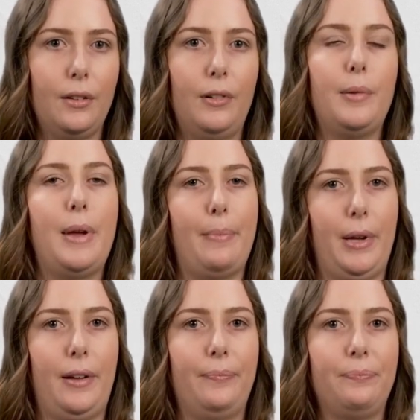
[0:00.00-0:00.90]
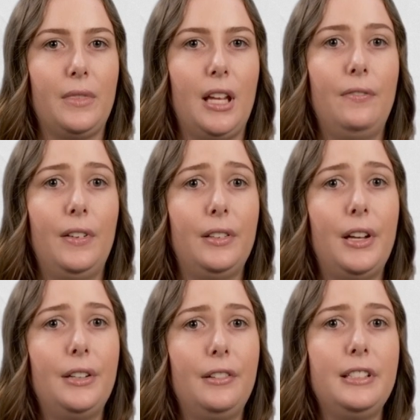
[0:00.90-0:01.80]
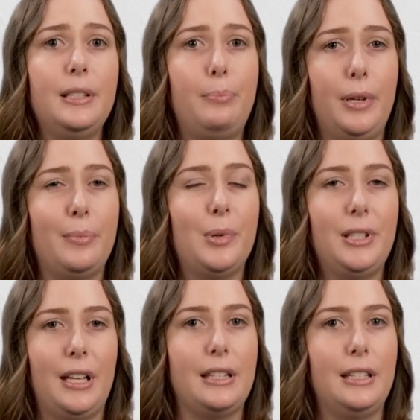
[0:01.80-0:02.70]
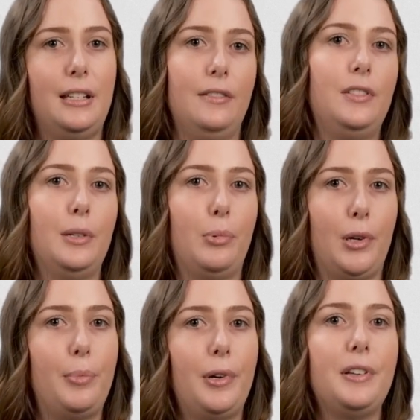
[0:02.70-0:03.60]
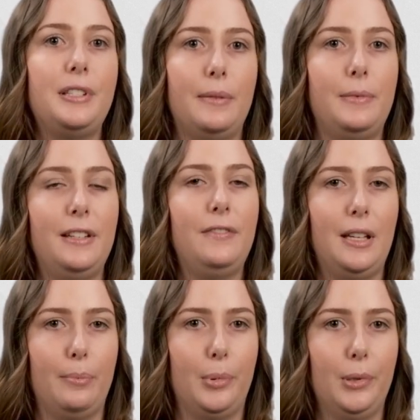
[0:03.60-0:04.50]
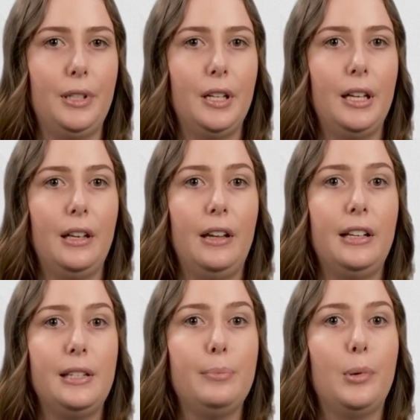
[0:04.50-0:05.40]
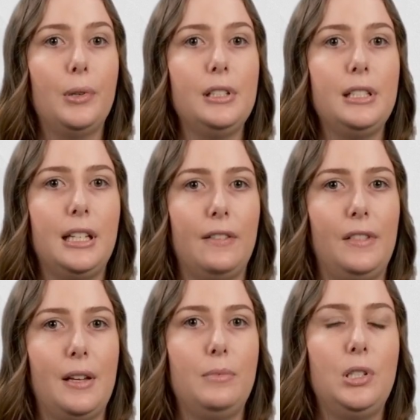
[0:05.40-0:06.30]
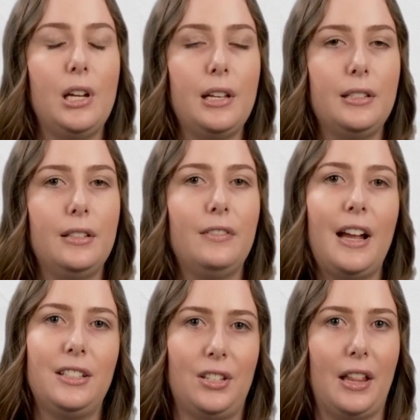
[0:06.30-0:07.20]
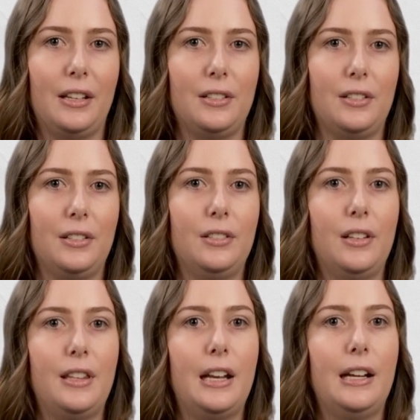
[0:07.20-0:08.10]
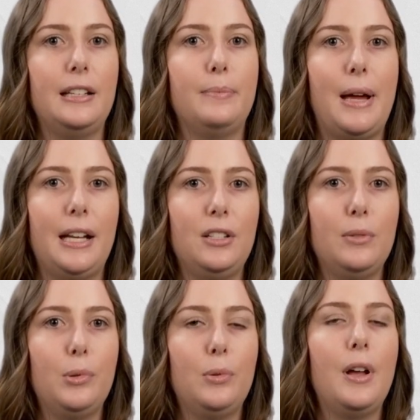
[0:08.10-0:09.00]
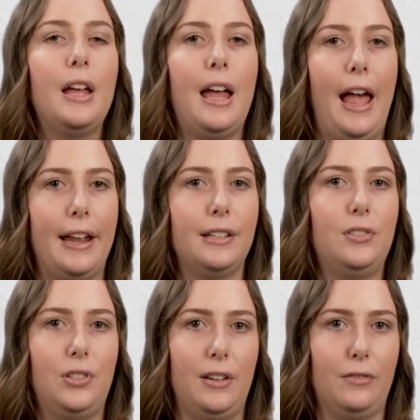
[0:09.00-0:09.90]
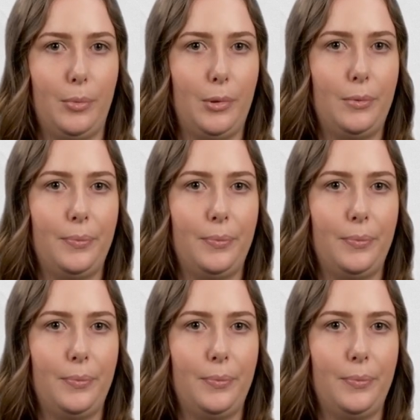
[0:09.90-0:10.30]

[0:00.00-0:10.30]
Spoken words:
Remember, if a learner is a bit more sensitive to proprioceptive input, it's important to give them just the right challenge so that it is manageable and achievable.